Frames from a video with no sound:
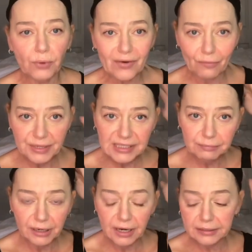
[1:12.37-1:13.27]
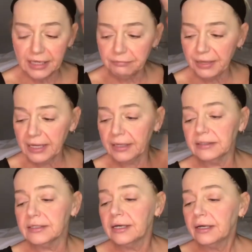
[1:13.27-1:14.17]
I have a messy bun,
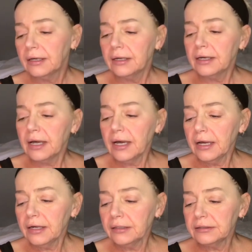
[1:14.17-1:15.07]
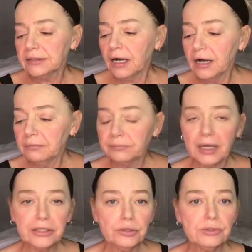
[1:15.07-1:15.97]
headband, and
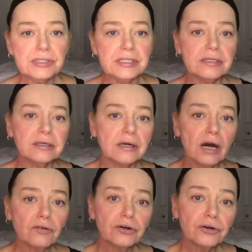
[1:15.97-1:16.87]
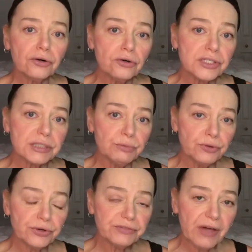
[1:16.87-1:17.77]
I use the CoverGirl
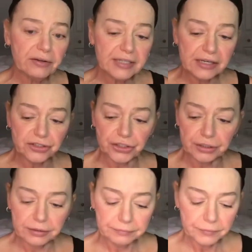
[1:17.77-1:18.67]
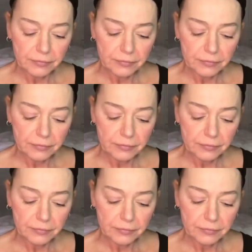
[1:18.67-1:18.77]
Smoothers Foundation.